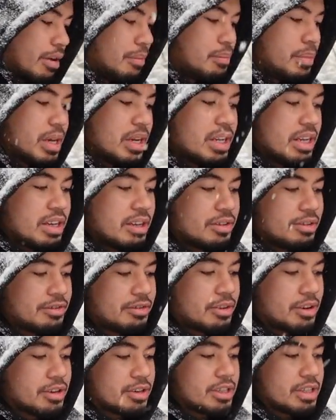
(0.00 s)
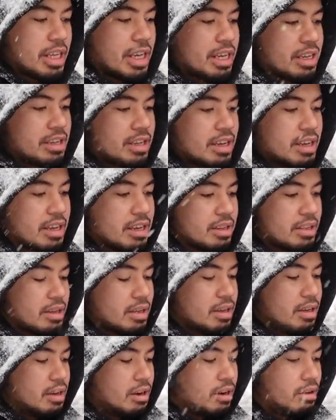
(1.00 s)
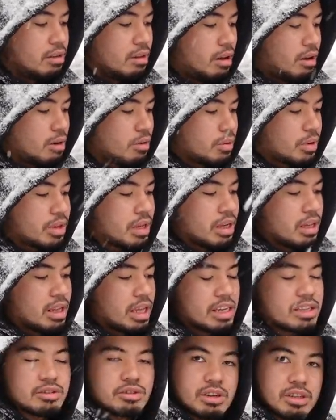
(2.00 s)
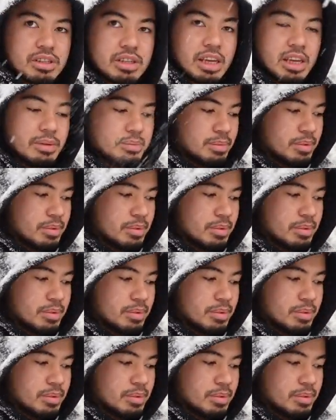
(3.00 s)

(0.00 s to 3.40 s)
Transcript: a mini first aid kit along with electric tape.